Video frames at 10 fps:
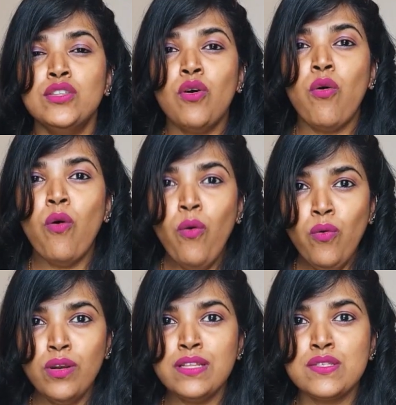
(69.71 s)
the
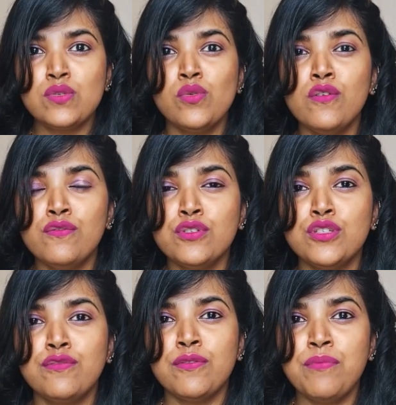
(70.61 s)
whole and soul
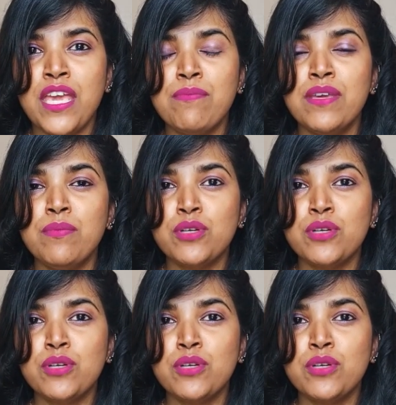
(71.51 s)
food of a baby